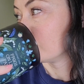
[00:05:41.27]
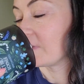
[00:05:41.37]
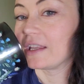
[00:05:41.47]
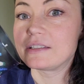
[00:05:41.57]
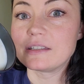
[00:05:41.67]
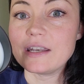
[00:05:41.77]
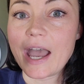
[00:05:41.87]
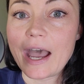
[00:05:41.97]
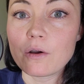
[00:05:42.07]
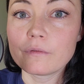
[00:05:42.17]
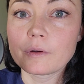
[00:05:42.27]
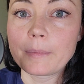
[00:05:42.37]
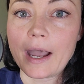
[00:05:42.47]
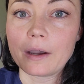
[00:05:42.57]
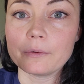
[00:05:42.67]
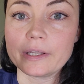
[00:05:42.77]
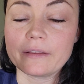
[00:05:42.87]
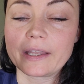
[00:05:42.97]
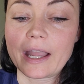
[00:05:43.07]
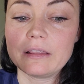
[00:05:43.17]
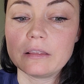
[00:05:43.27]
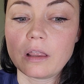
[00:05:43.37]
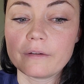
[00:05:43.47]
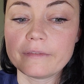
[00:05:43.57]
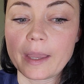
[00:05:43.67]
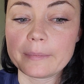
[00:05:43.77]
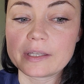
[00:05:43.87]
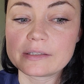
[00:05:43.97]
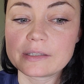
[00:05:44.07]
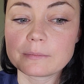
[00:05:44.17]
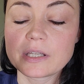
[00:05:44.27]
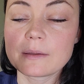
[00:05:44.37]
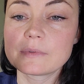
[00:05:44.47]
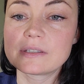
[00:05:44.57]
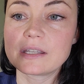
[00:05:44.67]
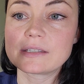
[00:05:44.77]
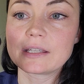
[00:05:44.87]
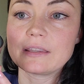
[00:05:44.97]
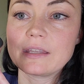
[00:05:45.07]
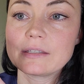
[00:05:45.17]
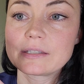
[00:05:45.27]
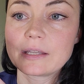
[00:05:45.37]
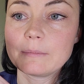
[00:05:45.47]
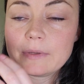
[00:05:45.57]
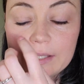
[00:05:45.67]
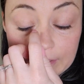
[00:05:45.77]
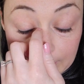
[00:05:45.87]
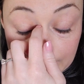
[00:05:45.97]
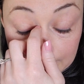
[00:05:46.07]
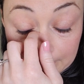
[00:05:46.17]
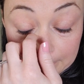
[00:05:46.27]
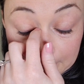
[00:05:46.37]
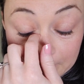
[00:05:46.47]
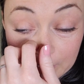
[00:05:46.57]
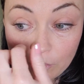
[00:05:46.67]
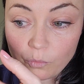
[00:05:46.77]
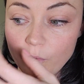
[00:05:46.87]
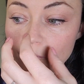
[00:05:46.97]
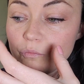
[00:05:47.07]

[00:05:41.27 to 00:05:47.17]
It's not overpowering. Like I love that because sometimes scents like this can, you know,